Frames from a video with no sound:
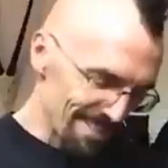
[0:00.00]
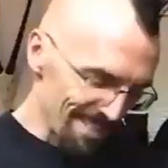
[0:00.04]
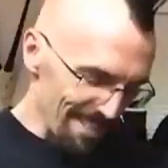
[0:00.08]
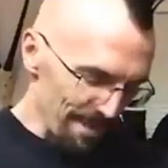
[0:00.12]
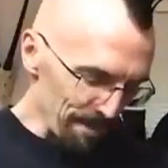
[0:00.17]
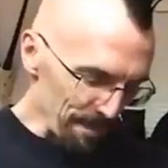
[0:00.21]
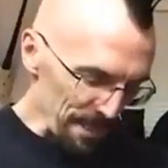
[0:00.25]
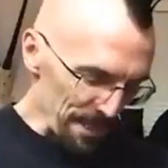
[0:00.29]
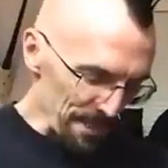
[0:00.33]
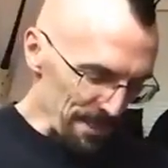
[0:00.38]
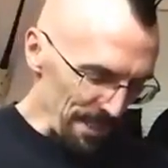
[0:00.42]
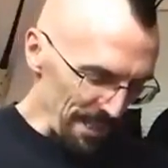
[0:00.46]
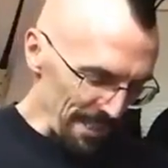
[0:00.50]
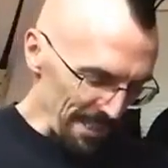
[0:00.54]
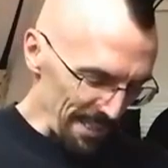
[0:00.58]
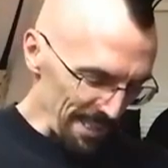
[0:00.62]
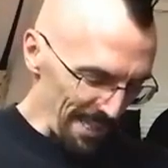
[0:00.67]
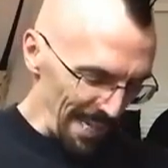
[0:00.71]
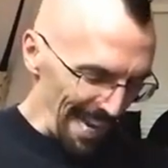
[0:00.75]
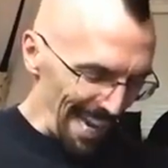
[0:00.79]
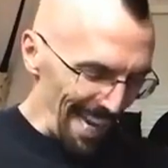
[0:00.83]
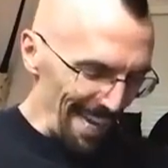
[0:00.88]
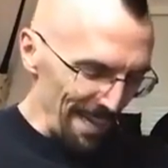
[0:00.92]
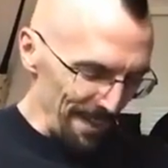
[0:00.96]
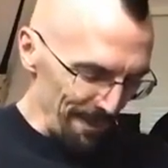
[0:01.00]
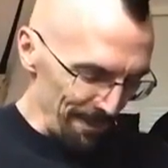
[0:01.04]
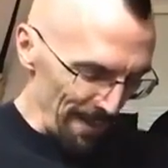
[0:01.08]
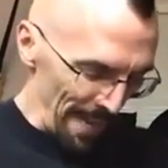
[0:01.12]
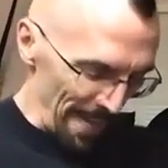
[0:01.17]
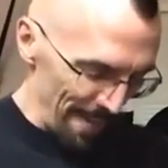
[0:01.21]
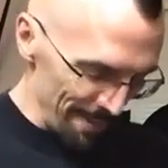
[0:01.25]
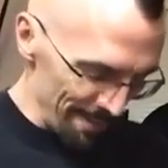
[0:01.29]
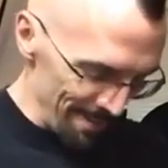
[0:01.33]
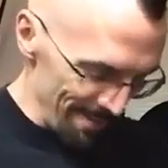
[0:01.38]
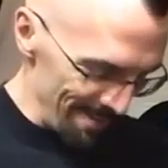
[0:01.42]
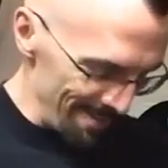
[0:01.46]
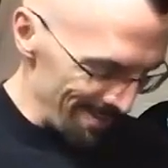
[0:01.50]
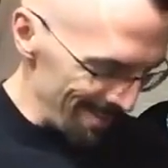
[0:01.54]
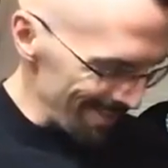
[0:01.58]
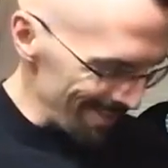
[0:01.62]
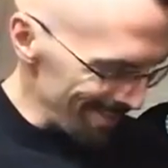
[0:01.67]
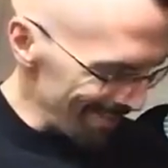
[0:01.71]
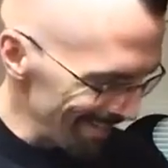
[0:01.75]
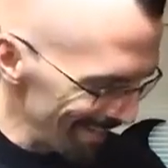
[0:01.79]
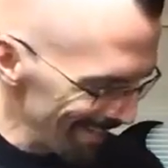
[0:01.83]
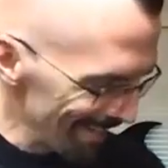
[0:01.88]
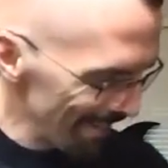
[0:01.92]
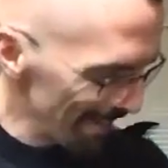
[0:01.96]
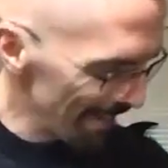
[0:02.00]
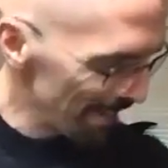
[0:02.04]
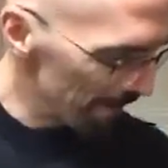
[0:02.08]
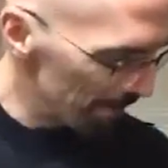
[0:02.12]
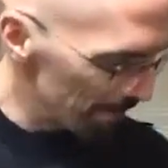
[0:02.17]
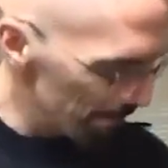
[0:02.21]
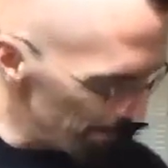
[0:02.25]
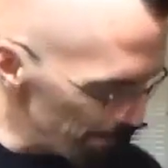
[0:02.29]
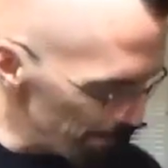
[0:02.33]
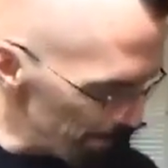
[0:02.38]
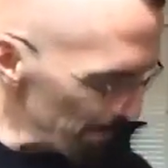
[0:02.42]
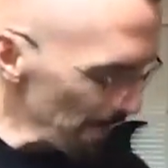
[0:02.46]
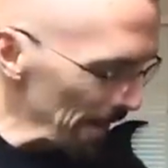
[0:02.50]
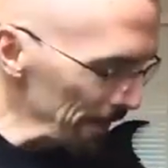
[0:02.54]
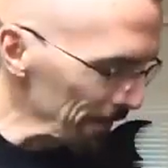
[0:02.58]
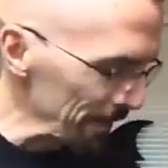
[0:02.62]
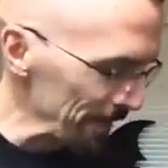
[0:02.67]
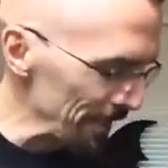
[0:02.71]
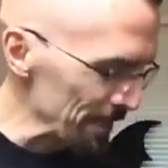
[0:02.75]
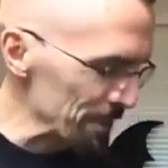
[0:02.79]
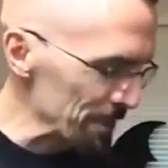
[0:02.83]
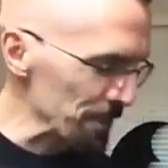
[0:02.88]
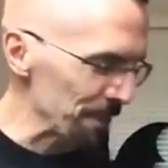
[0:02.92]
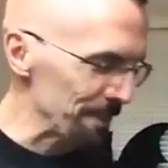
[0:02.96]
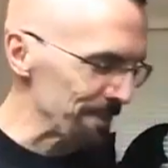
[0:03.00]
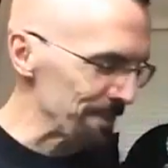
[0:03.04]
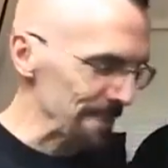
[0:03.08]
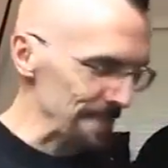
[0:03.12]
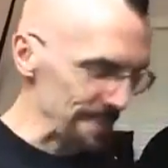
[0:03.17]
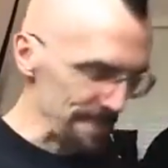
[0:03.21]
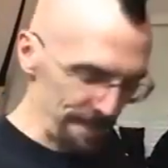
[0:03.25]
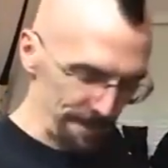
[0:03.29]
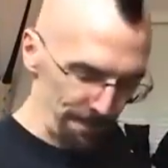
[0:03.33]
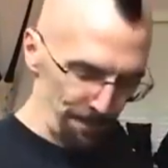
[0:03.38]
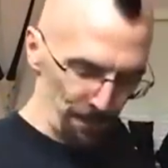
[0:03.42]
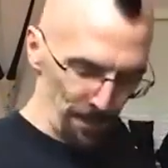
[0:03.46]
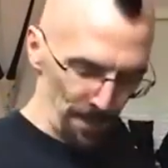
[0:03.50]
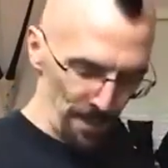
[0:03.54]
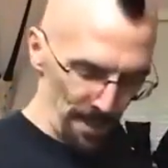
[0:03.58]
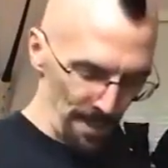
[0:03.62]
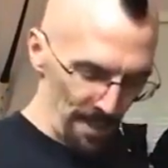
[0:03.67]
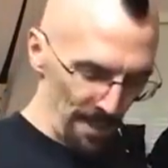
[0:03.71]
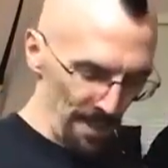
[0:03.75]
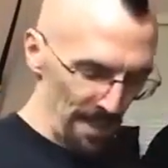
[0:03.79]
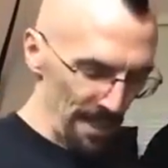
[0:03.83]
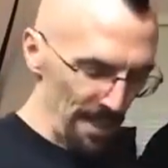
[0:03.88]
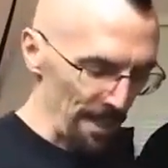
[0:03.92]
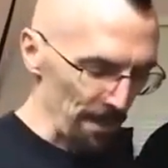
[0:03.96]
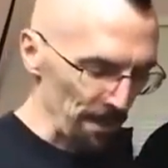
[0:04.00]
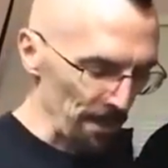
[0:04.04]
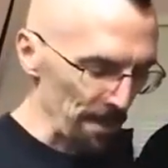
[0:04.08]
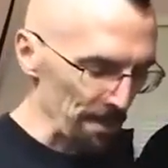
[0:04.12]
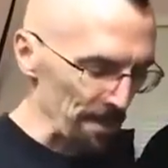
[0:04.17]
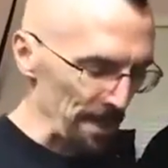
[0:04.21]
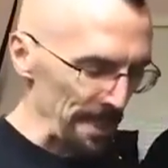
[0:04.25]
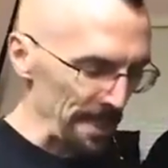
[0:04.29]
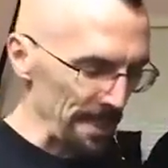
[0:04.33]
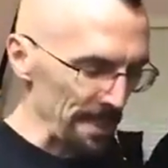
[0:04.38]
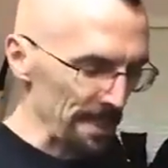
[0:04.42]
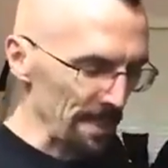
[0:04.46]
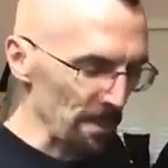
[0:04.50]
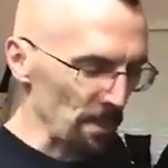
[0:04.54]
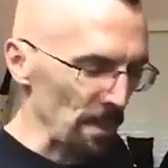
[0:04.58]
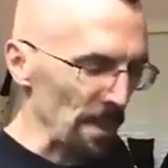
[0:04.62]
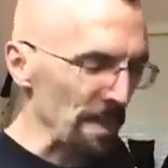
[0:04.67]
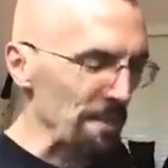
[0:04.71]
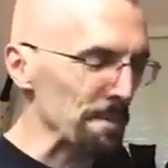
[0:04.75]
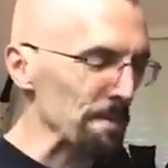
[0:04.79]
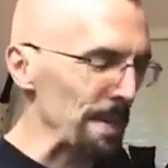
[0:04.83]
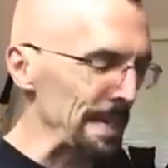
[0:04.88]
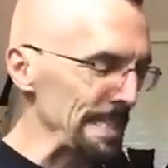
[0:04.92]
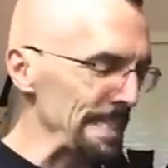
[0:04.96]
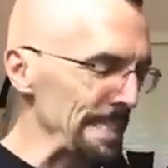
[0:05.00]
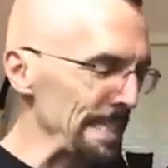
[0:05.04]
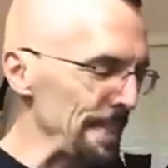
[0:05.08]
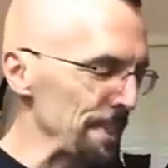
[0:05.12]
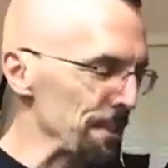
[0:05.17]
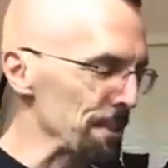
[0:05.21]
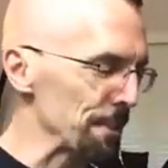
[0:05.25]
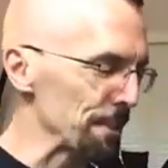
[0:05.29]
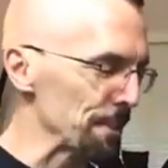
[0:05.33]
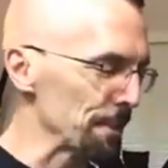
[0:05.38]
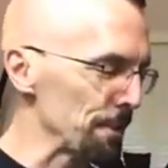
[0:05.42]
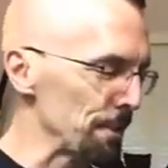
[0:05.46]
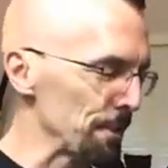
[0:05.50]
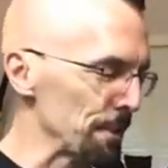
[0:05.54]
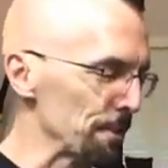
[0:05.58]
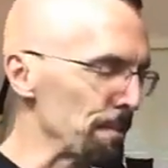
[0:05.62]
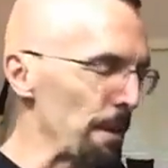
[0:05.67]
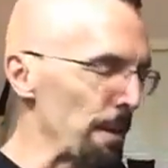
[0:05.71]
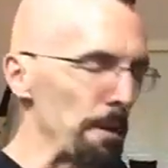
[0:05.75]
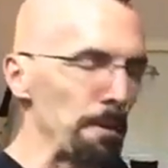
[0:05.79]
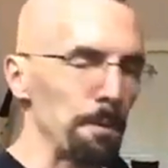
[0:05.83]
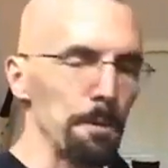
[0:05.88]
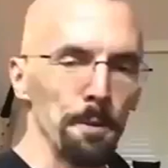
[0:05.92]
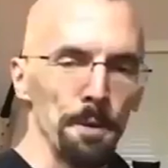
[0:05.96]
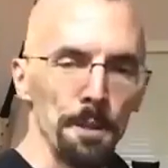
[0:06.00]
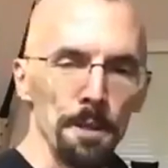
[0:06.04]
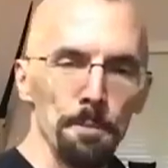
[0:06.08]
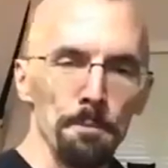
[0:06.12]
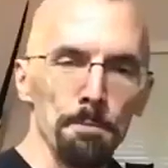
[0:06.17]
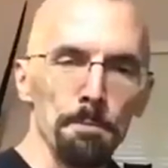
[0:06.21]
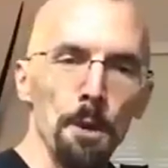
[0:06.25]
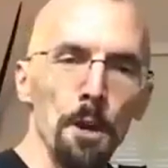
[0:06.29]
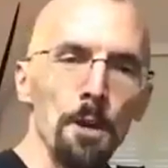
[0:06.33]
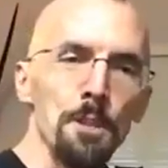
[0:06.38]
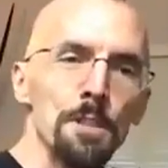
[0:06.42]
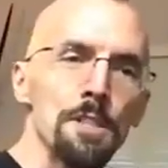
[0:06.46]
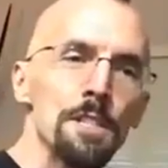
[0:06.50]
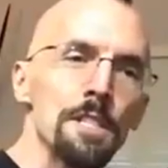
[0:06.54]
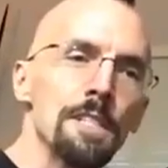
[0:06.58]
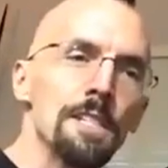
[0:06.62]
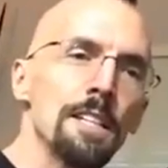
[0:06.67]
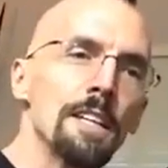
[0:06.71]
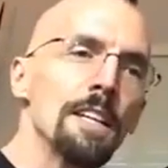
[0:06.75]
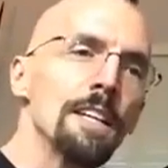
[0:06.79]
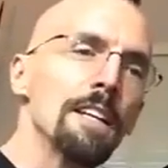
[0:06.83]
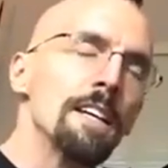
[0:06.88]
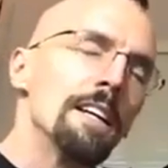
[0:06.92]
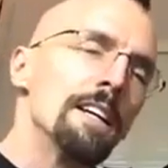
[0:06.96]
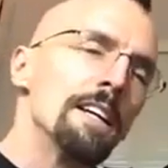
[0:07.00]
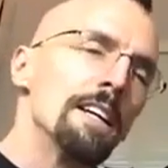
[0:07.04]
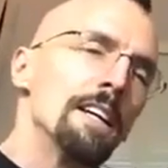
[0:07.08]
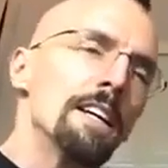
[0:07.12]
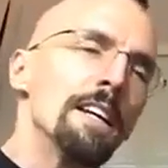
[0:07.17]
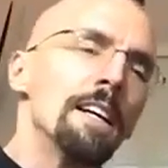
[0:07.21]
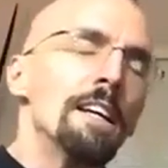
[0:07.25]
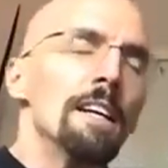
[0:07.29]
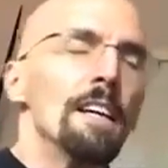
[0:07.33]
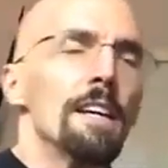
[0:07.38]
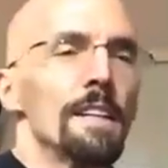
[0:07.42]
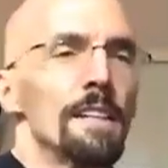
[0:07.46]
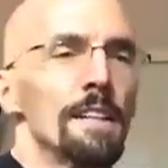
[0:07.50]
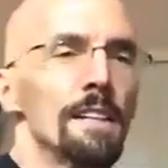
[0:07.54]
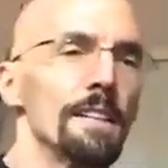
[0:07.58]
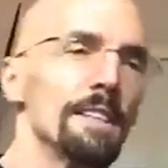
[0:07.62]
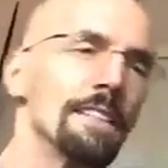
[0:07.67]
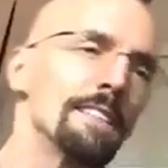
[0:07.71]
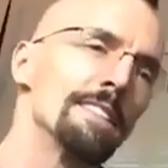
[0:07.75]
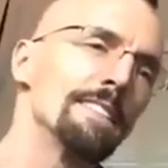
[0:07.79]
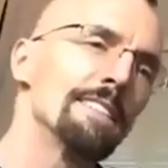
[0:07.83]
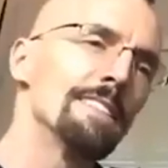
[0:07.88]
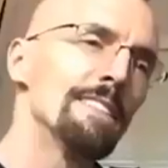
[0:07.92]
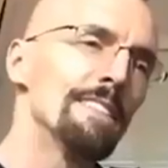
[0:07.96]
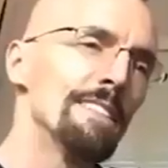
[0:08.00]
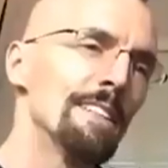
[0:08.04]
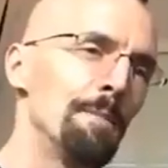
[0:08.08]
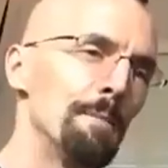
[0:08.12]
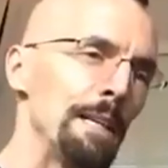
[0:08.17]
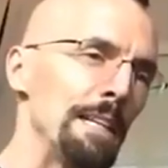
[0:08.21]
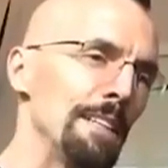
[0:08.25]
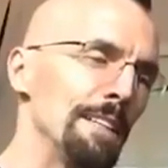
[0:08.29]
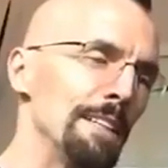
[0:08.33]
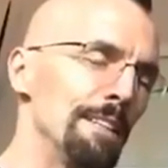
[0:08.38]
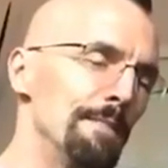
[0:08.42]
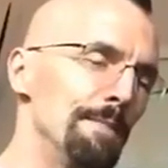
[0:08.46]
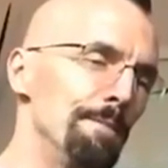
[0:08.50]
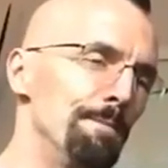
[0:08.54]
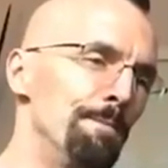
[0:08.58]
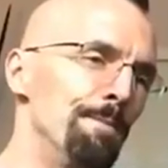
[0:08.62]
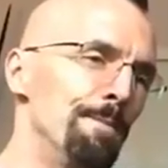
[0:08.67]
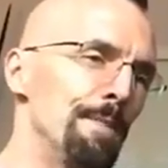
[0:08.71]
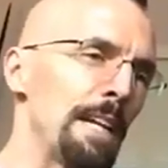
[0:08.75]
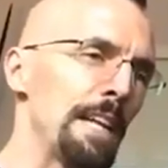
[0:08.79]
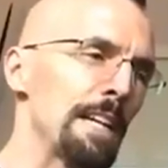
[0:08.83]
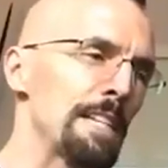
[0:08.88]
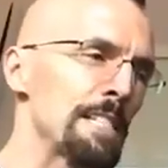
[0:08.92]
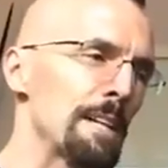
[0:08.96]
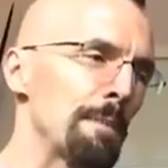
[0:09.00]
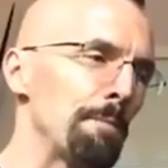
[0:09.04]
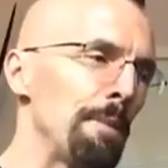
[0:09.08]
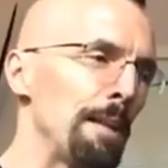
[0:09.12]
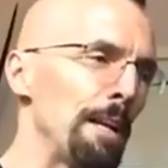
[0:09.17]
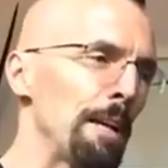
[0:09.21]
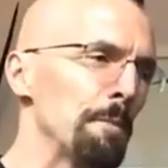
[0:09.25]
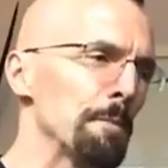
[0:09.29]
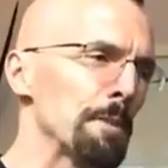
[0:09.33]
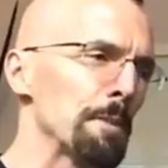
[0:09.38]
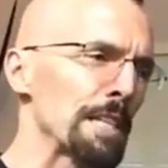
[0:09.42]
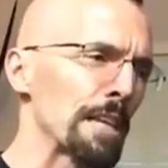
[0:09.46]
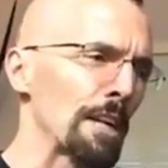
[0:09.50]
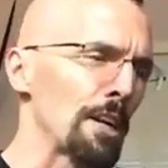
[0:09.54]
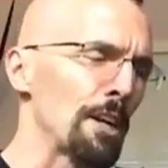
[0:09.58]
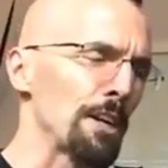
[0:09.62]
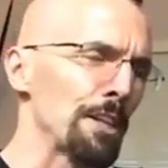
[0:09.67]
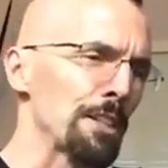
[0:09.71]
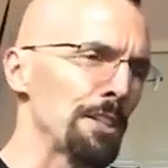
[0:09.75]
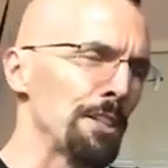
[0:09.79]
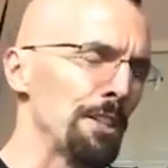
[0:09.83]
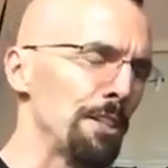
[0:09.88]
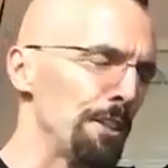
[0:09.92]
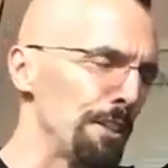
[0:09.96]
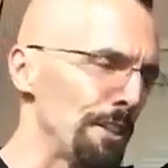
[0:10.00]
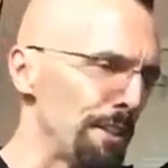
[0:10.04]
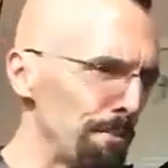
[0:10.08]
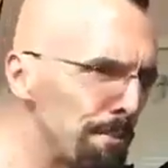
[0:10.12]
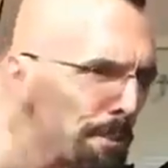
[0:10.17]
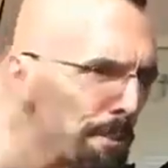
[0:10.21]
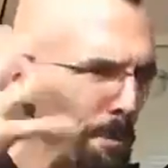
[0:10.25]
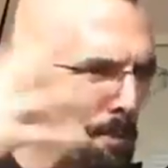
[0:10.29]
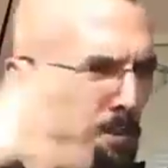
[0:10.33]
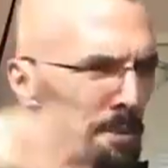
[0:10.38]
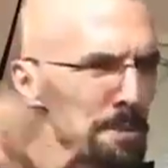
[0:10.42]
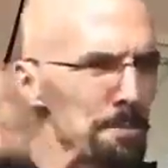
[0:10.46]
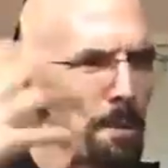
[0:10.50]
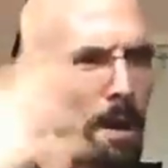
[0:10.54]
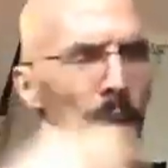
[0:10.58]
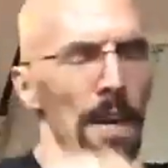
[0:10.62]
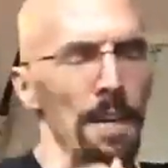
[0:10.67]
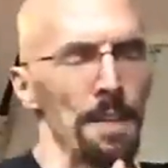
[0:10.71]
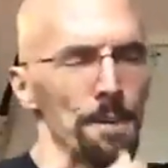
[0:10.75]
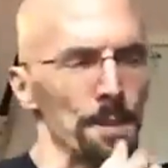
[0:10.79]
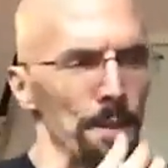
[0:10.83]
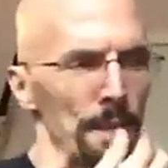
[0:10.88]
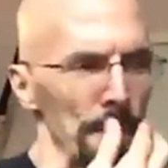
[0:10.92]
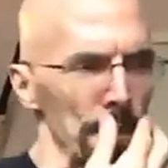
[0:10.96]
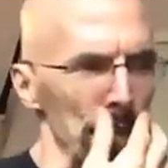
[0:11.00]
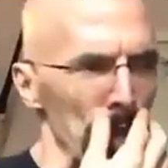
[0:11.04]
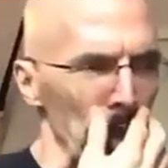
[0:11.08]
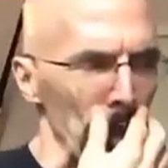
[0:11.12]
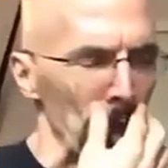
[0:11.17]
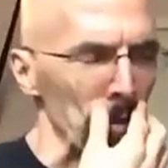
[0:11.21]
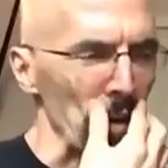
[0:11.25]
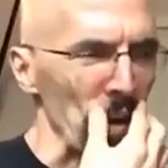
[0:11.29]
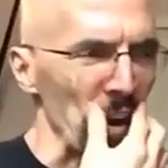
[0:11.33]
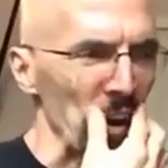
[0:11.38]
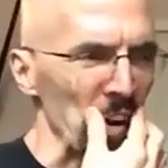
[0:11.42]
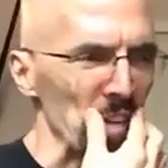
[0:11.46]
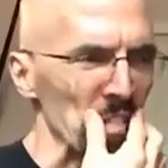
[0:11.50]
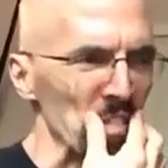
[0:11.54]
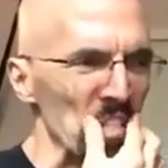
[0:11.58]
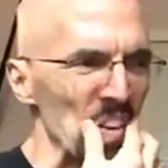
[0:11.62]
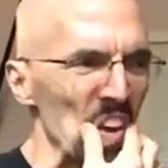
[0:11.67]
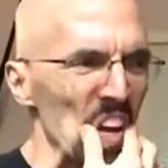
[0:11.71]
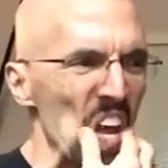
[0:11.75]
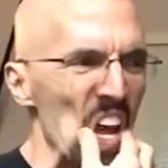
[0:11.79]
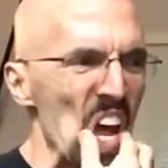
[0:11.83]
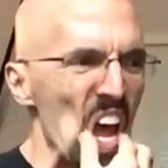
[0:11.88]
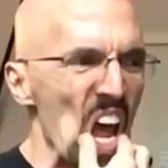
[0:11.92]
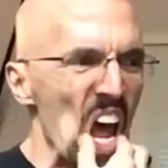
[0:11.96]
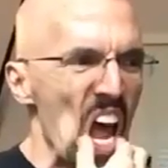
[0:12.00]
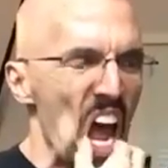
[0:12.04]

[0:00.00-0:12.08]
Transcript: going to start at the end of that. How can it serve us? One of my teachers, who was probably the most, I mean, it ends up being almost a cartoon in people's minds when I talk about him, but